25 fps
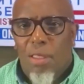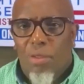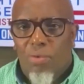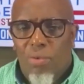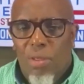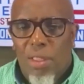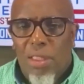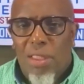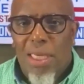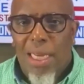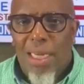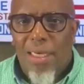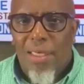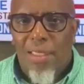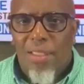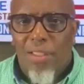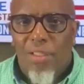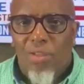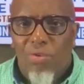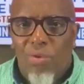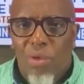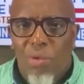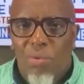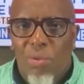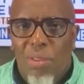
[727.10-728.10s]
The reason I
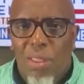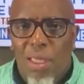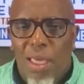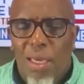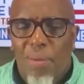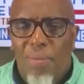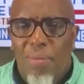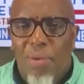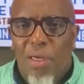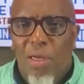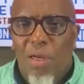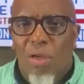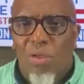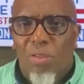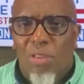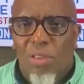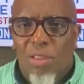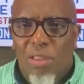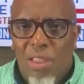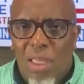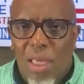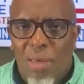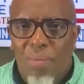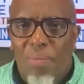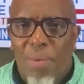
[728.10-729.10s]
disagree with that because
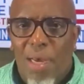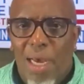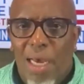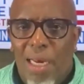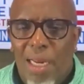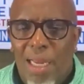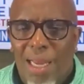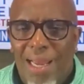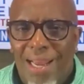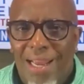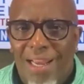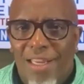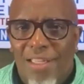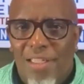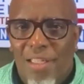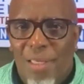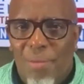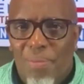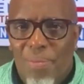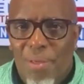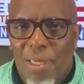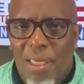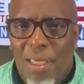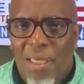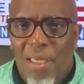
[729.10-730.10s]
somebody has
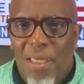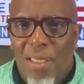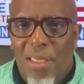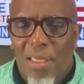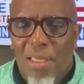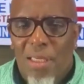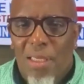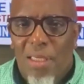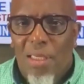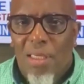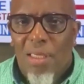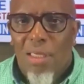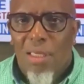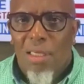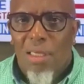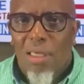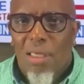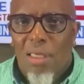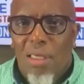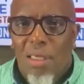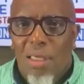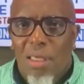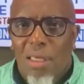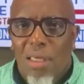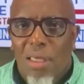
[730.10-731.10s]
to be
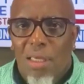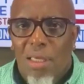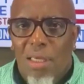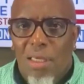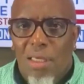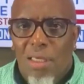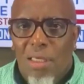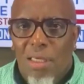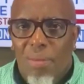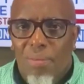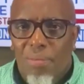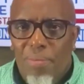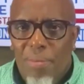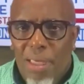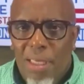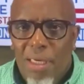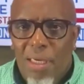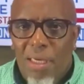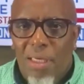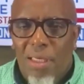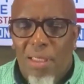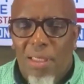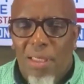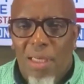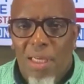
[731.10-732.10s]

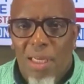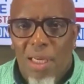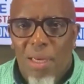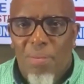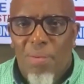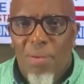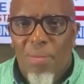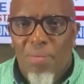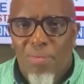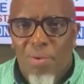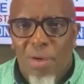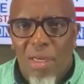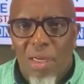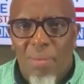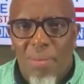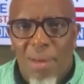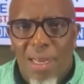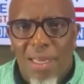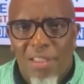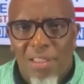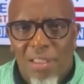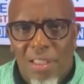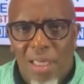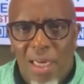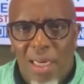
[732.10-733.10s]
committed to helping bring
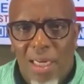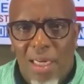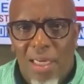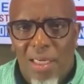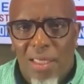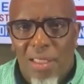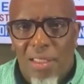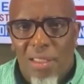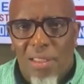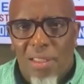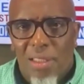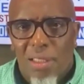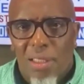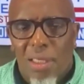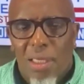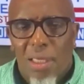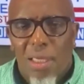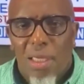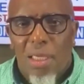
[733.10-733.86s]
about change.